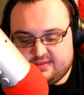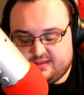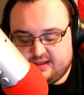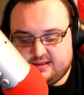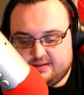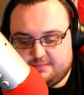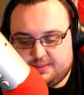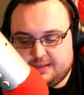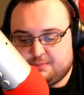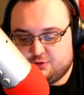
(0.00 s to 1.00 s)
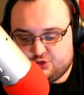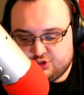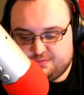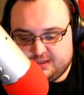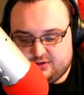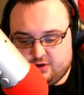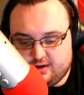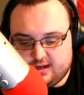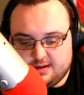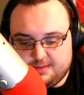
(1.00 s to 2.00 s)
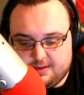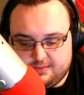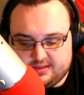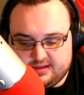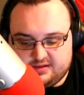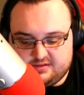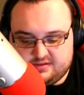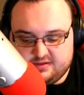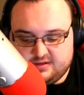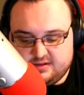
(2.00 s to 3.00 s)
thing that people should be talking about with this